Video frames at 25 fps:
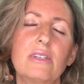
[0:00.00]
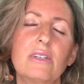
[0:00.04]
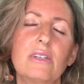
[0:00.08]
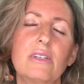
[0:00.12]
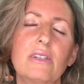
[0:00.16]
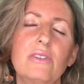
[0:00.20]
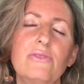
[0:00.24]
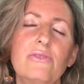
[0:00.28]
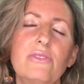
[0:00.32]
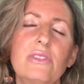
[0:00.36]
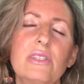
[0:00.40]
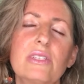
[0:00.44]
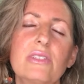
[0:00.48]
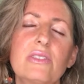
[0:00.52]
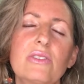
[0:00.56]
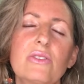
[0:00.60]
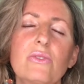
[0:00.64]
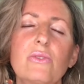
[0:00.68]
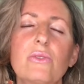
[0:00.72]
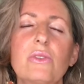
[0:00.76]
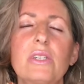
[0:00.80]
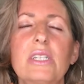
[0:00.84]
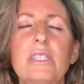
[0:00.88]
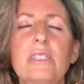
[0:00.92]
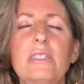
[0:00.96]
of this
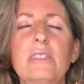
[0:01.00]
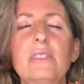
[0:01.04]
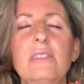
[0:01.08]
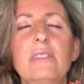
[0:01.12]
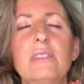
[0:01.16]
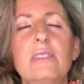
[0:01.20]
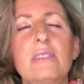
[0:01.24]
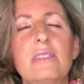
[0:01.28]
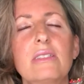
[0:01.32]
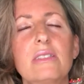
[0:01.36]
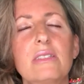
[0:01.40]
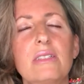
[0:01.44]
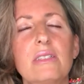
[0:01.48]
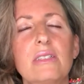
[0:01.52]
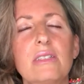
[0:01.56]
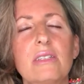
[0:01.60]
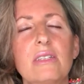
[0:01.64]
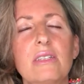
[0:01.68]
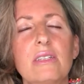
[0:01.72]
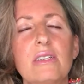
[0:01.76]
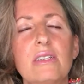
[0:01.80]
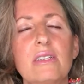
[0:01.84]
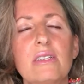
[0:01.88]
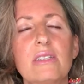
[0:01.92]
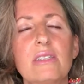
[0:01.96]
grid
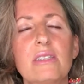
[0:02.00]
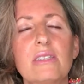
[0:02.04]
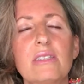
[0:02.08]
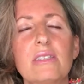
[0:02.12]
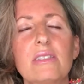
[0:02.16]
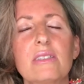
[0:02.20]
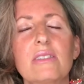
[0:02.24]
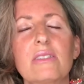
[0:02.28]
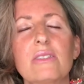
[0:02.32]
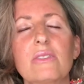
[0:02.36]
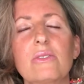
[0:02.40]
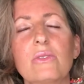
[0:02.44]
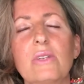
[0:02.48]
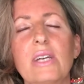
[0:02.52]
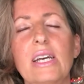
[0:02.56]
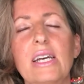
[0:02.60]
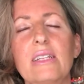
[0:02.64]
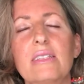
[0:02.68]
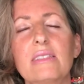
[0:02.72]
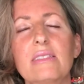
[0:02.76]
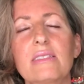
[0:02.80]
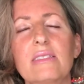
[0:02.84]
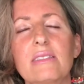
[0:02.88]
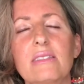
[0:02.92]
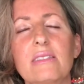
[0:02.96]
that
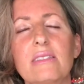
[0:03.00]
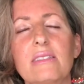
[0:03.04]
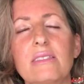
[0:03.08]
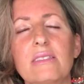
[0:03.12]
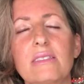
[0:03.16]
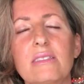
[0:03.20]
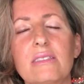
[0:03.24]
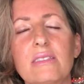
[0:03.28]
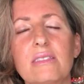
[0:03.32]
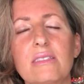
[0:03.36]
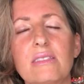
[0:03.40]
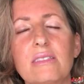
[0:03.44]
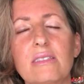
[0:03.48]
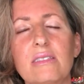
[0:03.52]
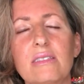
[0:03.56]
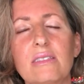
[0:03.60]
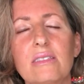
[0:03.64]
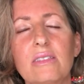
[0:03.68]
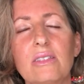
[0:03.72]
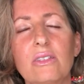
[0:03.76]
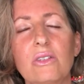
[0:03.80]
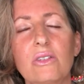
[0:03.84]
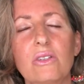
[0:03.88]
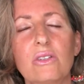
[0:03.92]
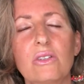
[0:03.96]
surrounds
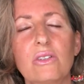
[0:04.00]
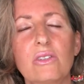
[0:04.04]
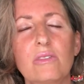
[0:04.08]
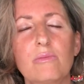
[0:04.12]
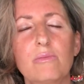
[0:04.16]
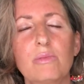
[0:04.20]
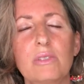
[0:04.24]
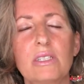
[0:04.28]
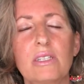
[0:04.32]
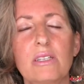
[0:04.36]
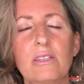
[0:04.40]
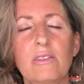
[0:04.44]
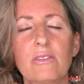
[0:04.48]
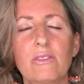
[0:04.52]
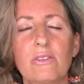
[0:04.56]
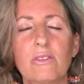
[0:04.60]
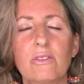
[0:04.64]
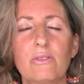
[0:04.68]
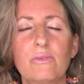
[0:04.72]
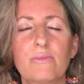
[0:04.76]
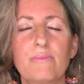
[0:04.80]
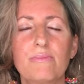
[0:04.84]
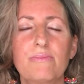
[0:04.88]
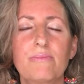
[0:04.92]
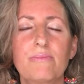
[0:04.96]
the earth beneath you.